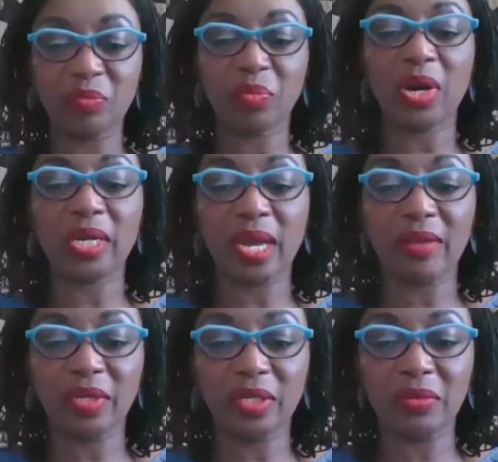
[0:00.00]
Park
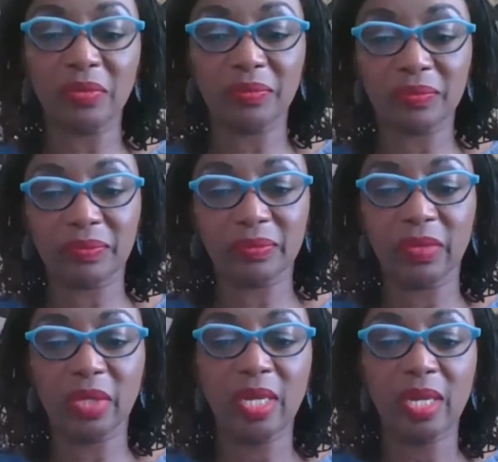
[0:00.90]
Avenue.
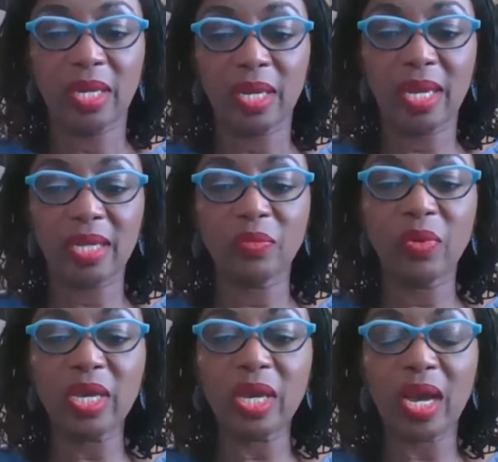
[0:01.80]
And
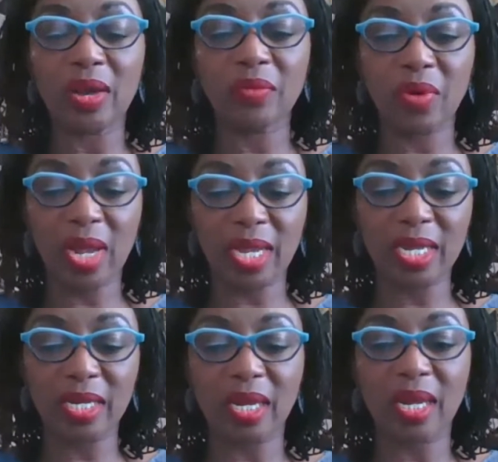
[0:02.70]
we are right
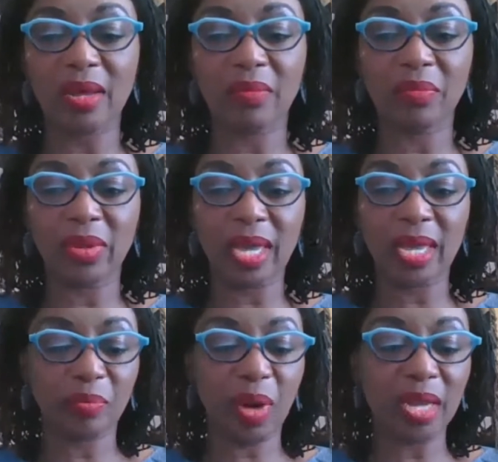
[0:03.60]

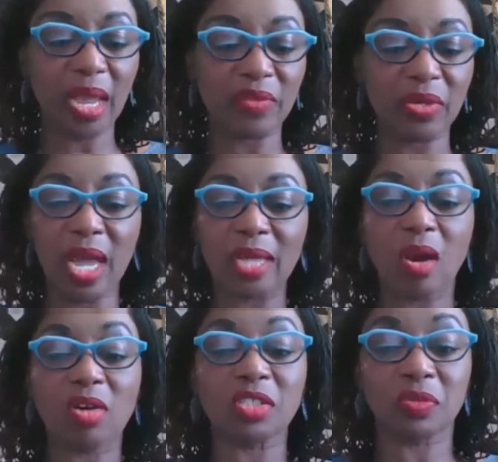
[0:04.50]
Park Avenue at
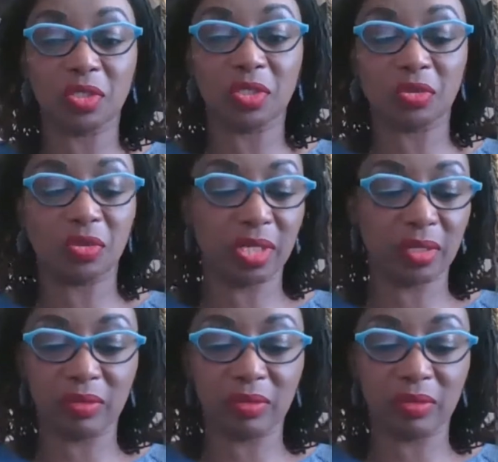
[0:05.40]
Oxford Street.